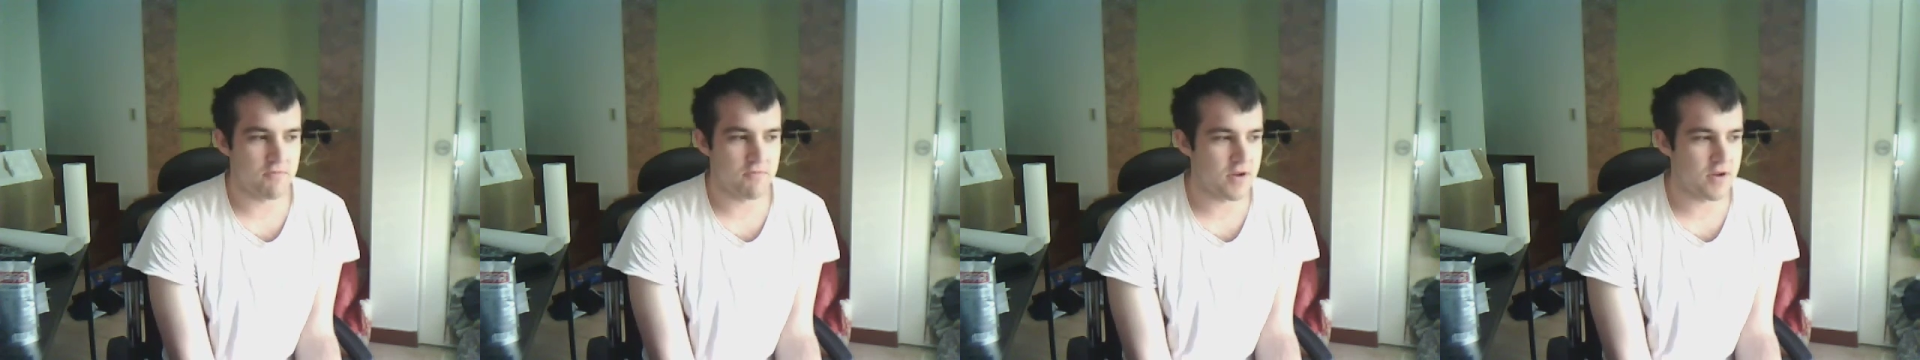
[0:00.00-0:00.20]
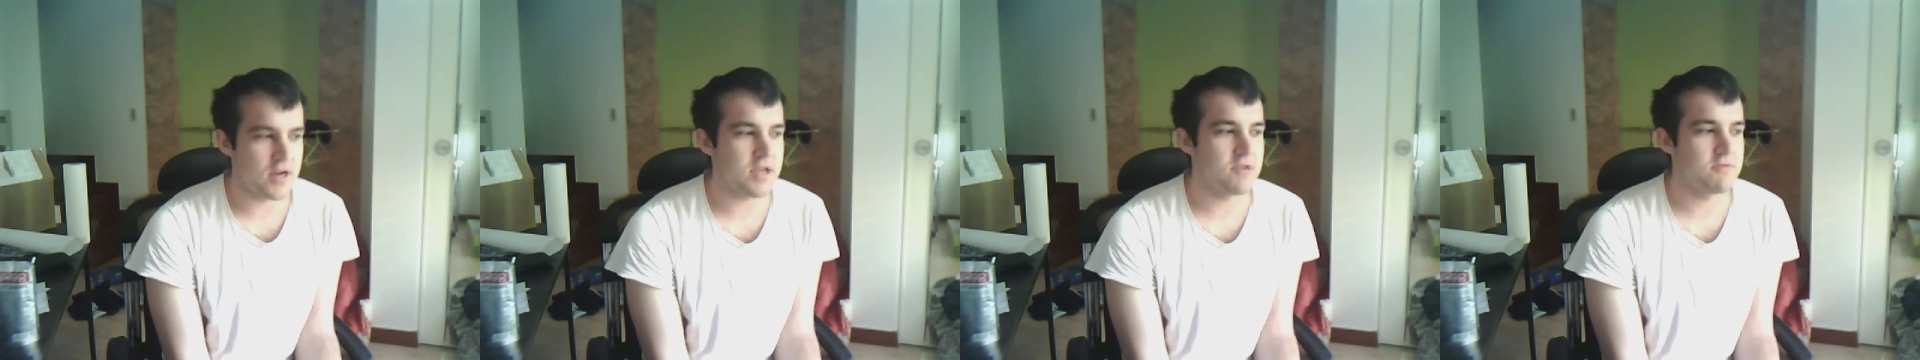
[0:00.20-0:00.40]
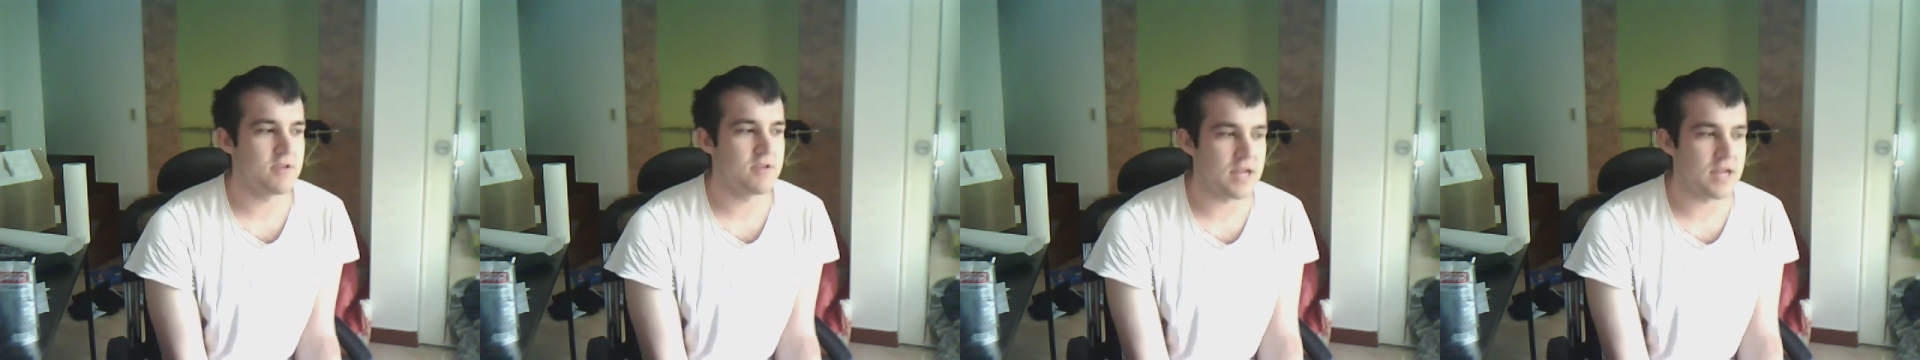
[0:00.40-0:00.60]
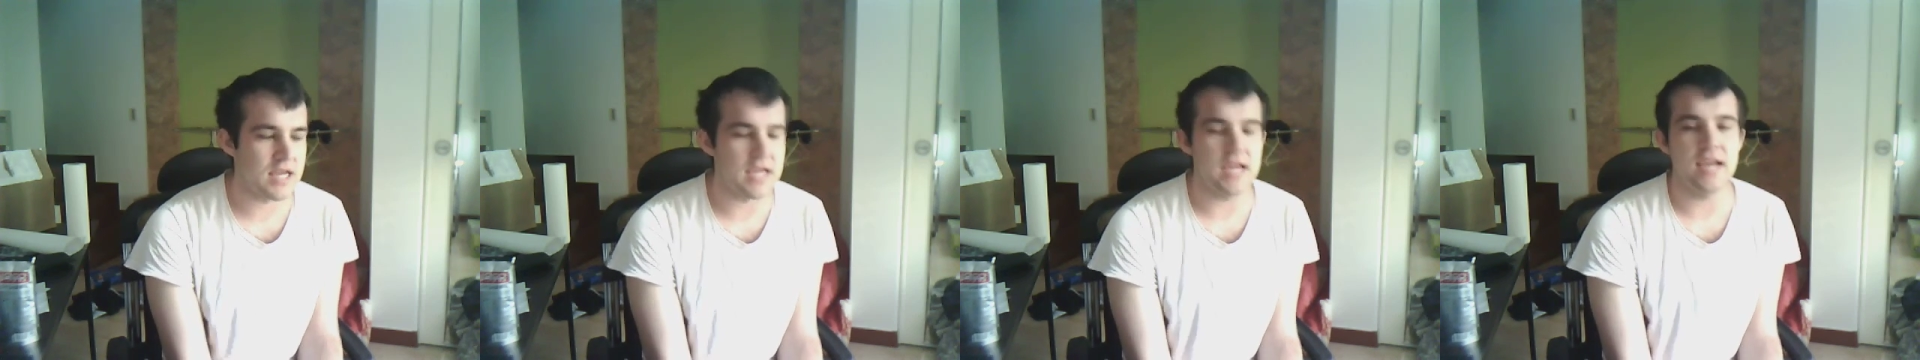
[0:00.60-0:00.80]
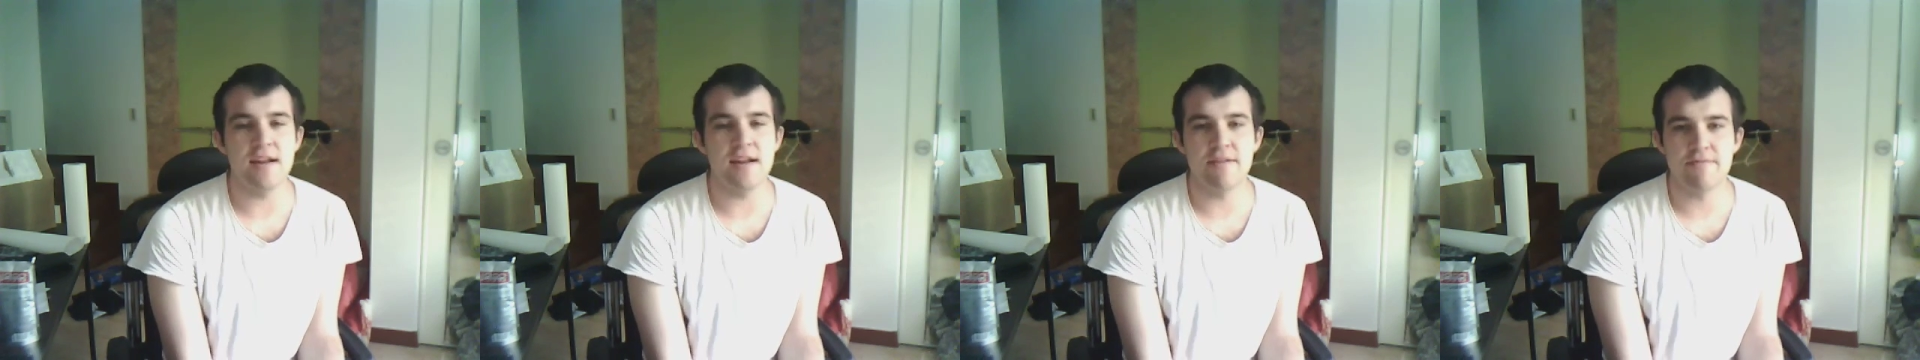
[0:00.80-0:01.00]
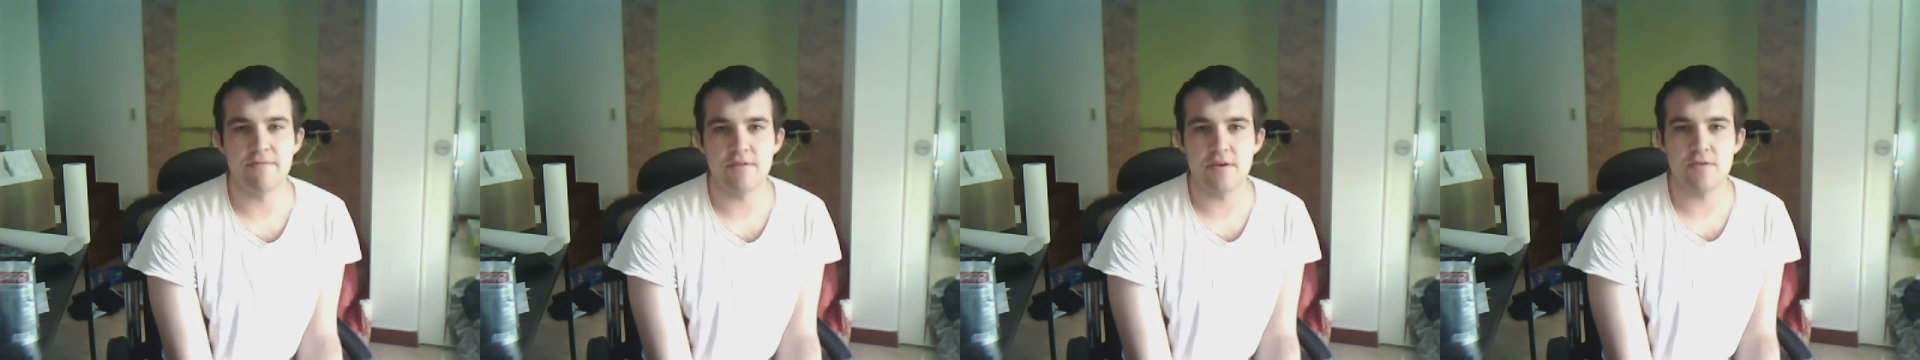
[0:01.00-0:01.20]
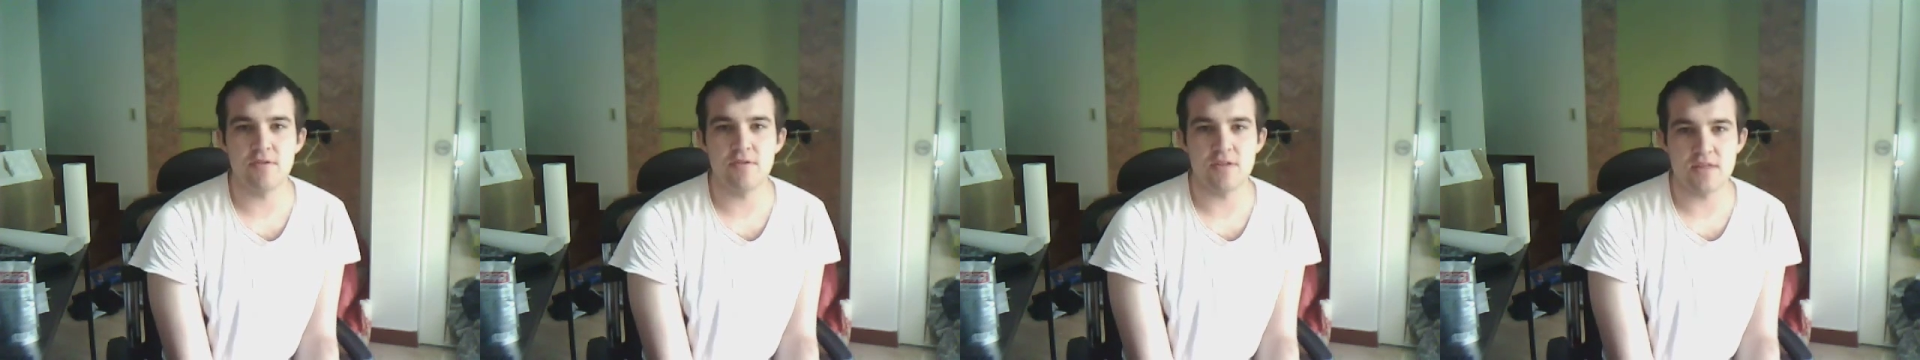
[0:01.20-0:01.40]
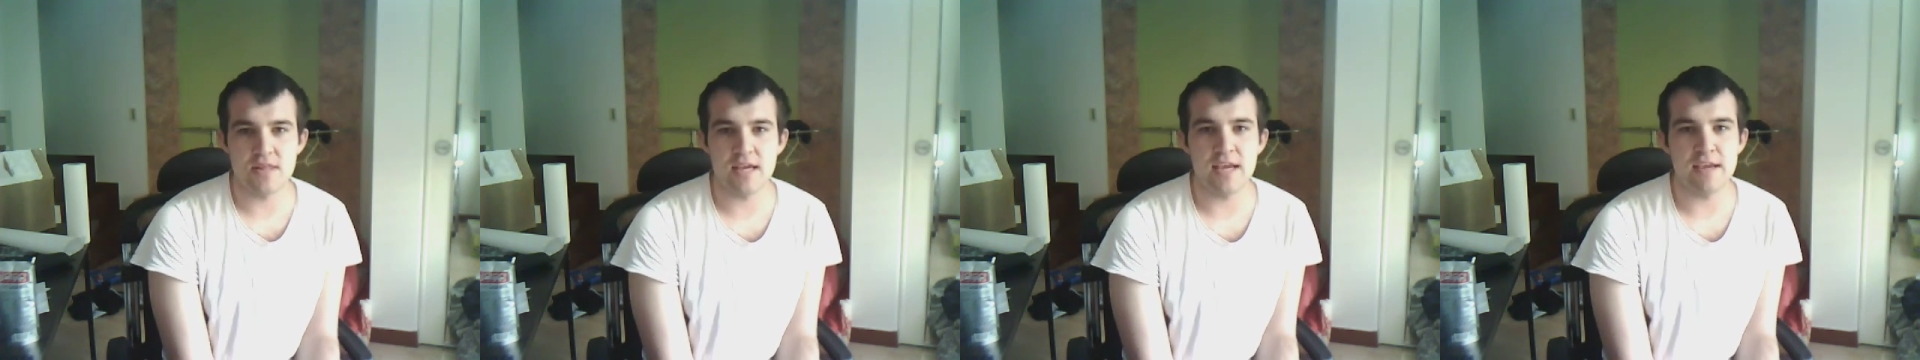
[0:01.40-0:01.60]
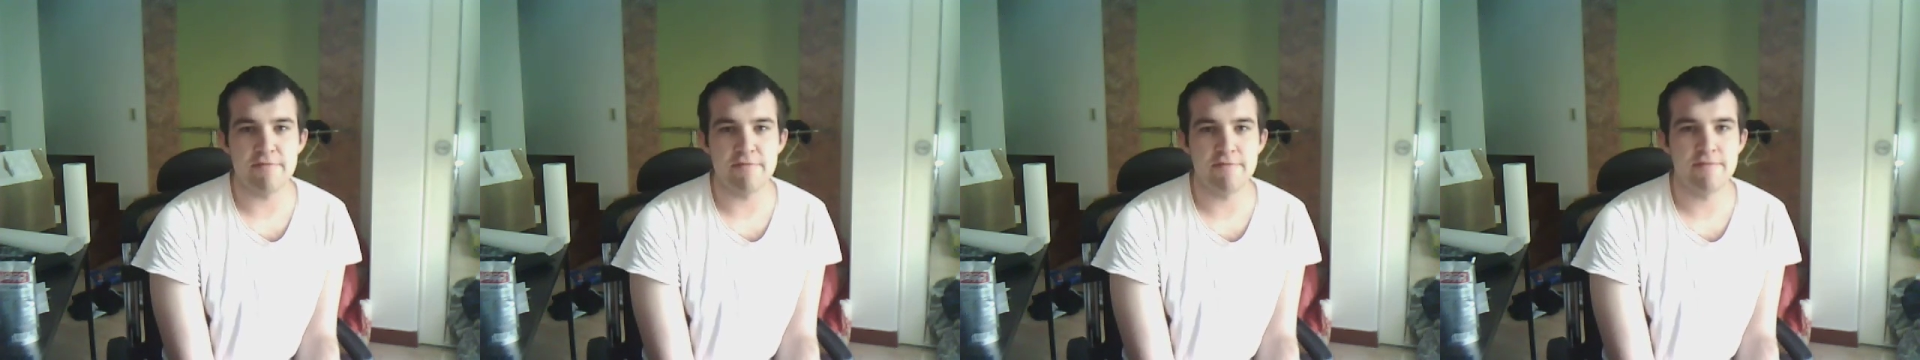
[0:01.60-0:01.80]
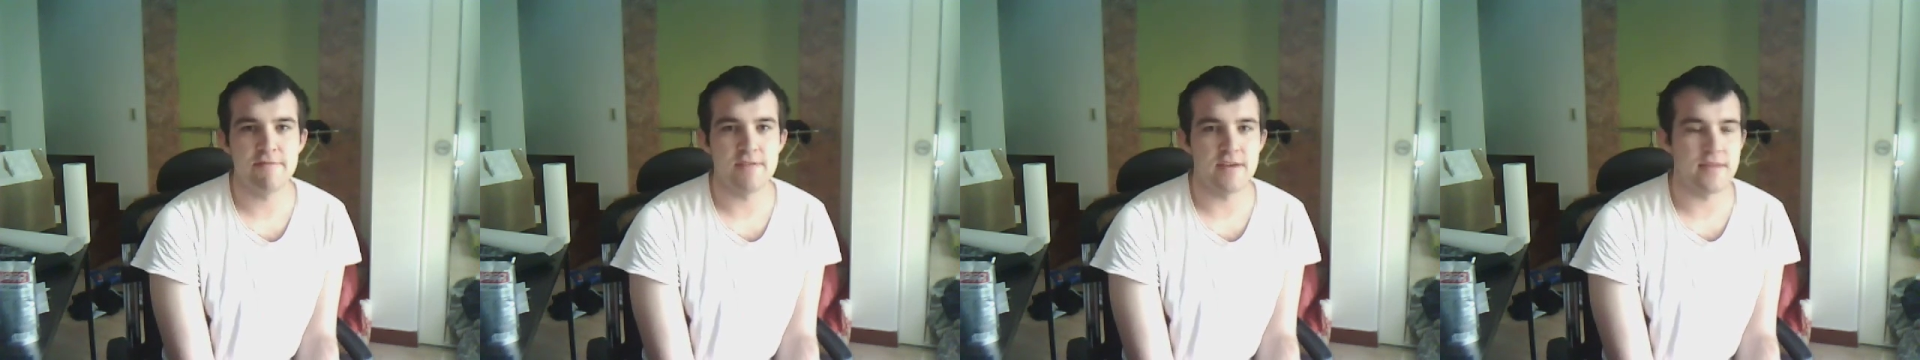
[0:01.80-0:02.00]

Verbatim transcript: what do you need for you to leave?